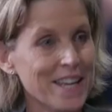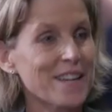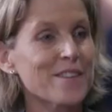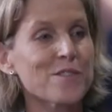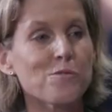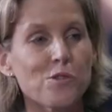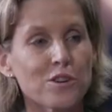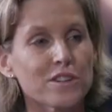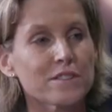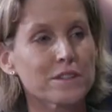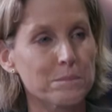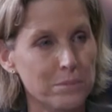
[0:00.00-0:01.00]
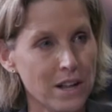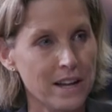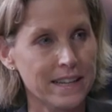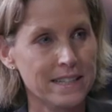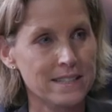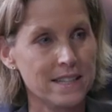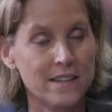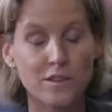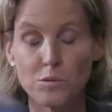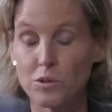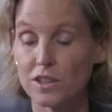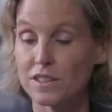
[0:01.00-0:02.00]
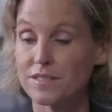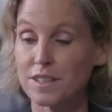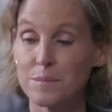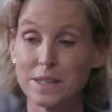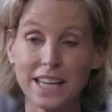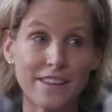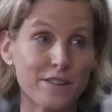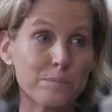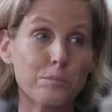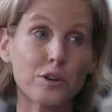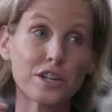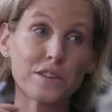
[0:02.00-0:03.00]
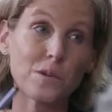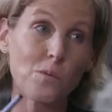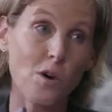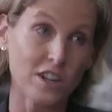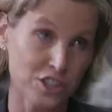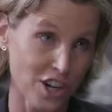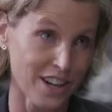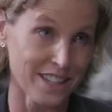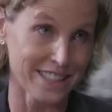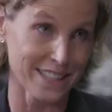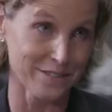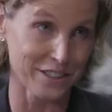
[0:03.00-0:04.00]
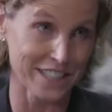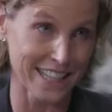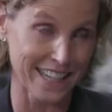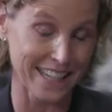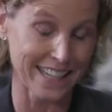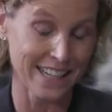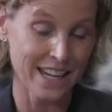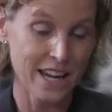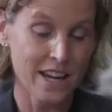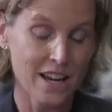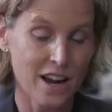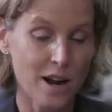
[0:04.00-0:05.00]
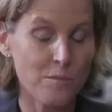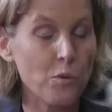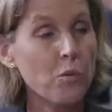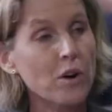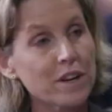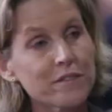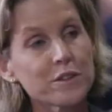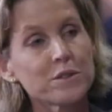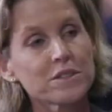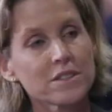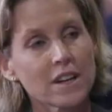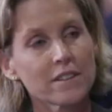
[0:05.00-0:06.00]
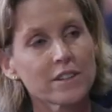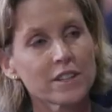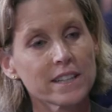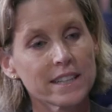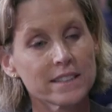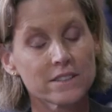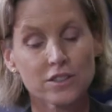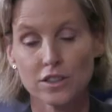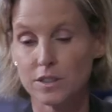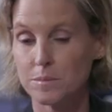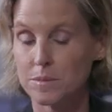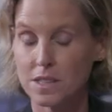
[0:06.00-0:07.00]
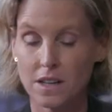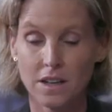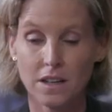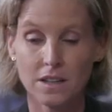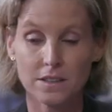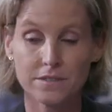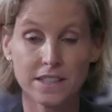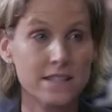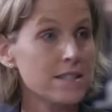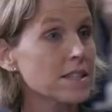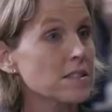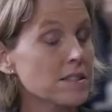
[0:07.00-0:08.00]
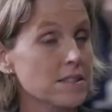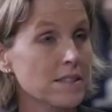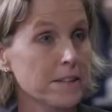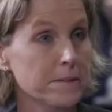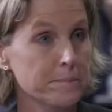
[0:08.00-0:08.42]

In the world of compliance, in the world of someone even putting the watch on every day, what have you discovered in terms of consistency?